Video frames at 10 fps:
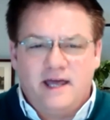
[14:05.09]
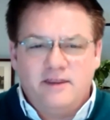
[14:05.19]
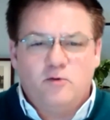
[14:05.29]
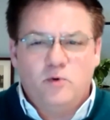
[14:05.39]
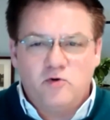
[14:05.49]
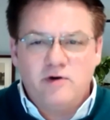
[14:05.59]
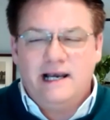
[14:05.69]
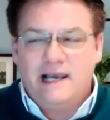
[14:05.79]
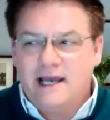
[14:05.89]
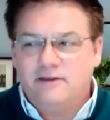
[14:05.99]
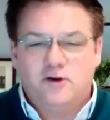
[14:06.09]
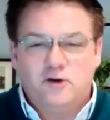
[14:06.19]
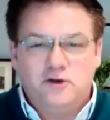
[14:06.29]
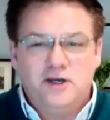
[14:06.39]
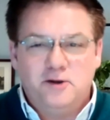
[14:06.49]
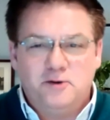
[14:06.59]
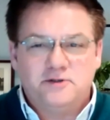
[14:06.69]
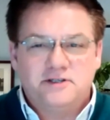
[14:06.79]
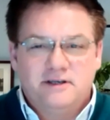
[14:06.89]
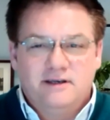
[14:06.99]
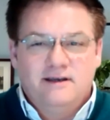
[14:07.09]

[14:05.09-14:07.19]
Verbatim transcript: there that would really like the good news.